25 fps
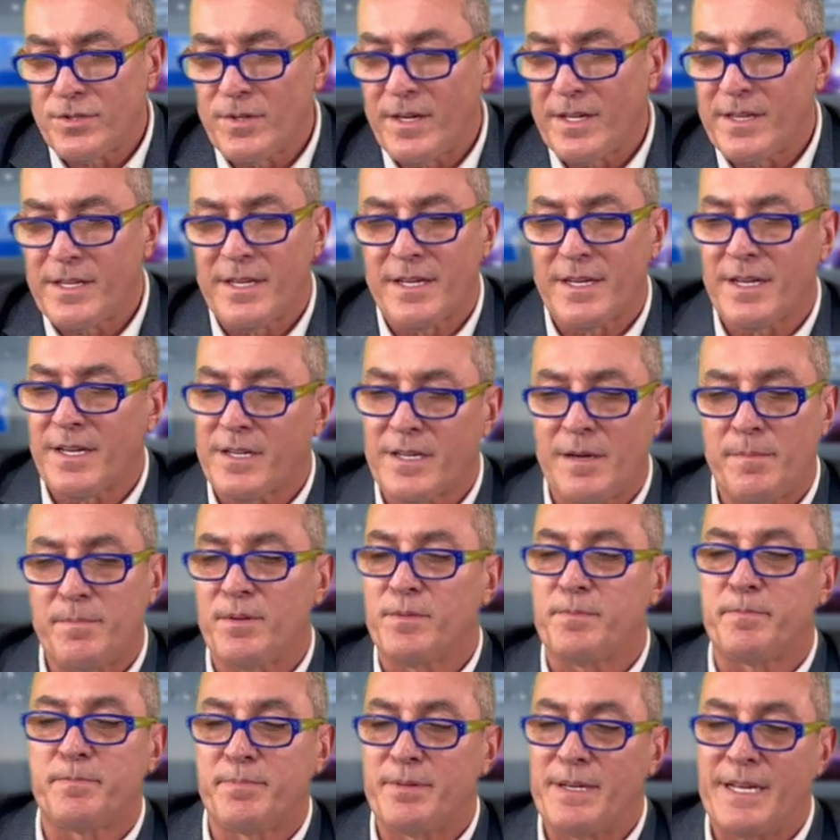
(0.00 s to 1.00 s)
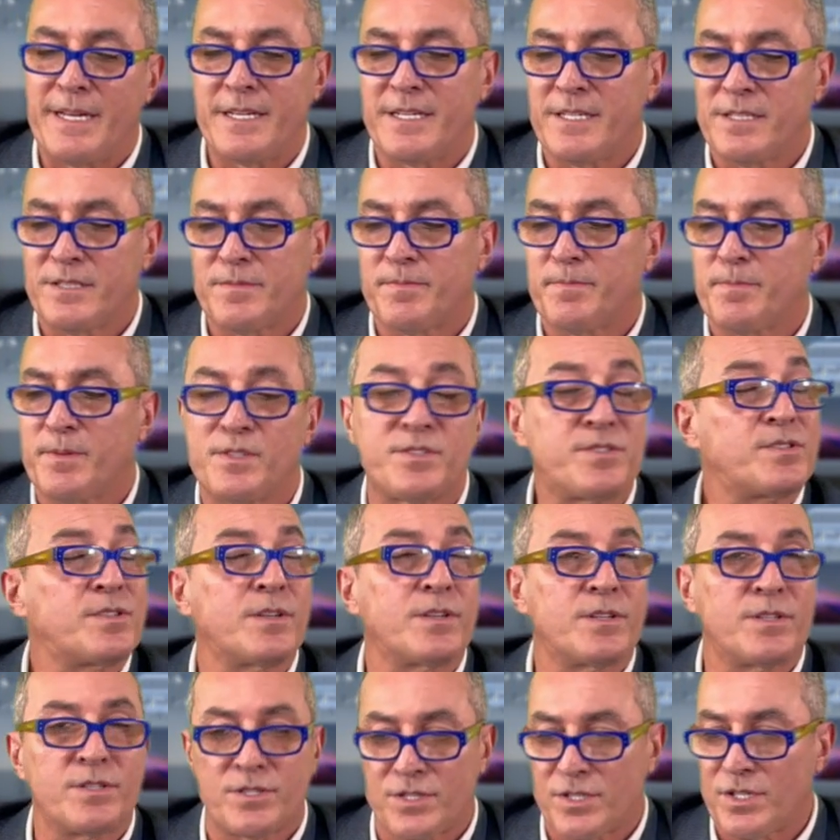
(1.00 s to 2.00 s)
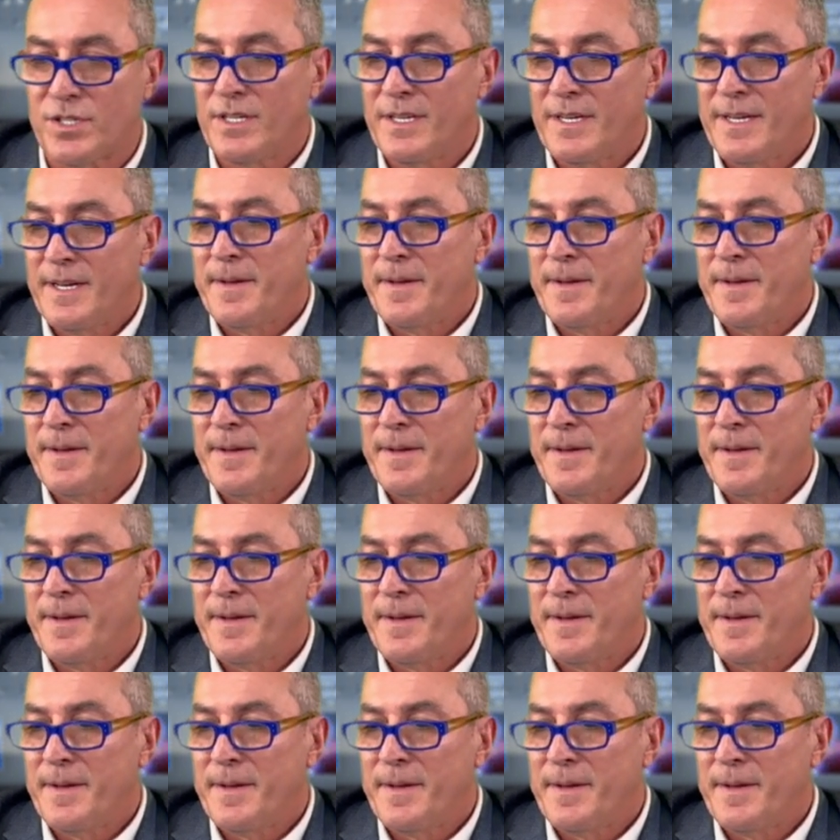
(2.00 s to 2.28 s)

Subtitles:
you, I think, a couple pennies per search,